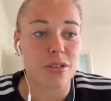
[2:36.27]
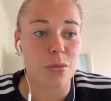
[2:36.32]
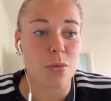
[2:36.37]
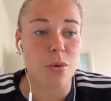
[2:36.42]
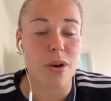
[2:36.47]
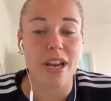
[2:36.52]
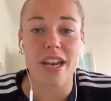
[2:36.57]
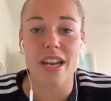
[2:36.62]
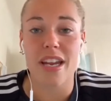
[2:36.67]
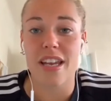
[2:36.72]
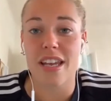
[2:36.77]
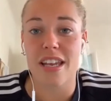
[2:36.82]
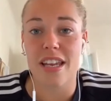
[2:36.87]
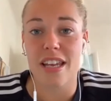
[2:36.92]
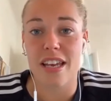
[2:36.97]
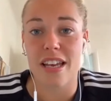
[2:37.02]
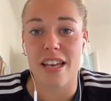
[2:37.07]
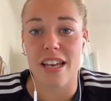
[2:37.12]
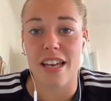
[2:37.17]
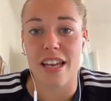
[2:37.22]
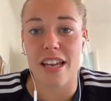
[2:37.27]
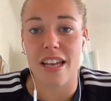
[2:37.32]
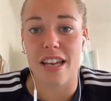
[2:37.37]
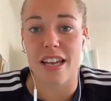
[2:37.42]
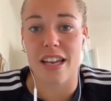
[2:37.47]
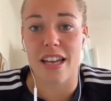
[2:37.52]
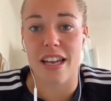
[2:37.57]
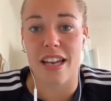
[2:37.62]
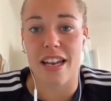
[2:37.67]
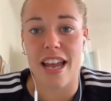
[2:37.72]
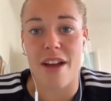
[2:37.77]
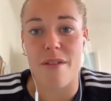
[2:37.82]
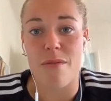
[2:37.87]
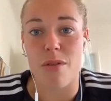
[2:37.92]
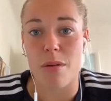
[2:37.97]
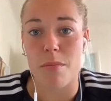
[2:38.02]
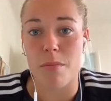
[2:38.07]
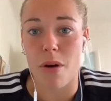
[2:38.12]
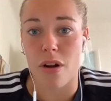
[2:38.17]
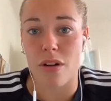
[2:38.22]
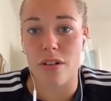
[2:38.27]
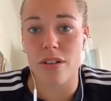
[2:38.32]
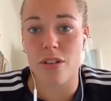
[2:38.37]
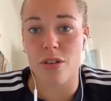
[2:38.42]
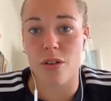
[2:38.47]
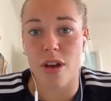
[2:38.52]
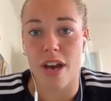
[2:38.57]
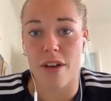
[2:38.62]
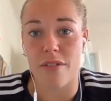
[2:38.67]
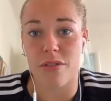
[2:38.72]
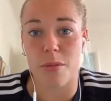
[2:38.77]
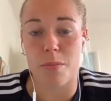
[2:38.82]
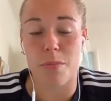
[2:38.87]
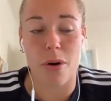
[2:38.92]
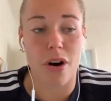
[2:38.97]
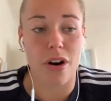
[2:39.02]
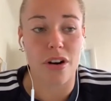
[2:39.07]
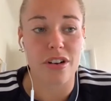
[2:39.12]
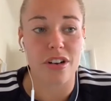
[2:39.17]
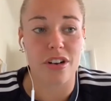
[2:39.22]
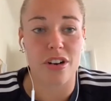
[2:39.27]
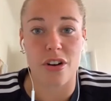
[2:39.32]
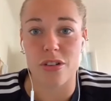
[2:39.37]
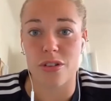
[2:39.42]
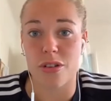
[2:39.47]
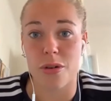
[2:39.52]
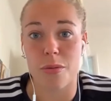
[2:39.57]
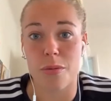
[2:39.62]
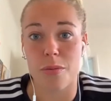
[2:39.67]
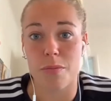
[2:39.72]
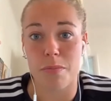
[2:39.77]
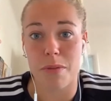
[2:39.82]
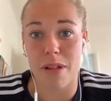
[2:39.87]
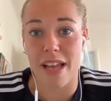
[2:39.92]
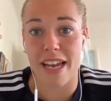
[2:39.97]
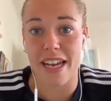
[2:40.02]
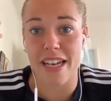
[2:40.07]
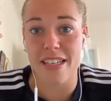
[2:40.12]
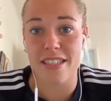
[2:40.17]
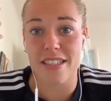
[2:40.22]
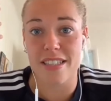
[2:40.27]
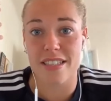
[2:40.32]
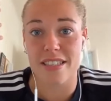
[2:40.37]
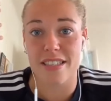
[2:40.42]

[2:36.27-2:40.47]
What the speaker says: week in every month you have to park another place,